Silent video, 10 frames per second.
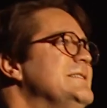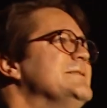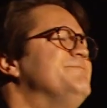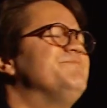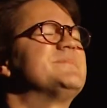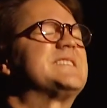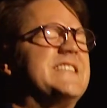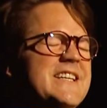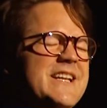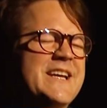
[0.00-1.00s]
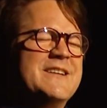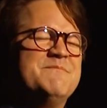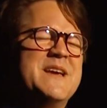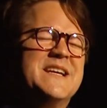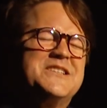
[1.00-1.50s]
together,
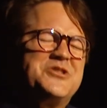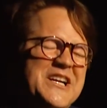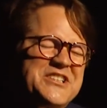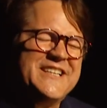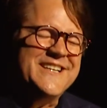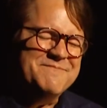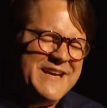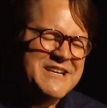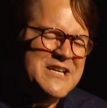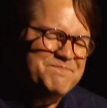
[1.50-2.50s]
comes out a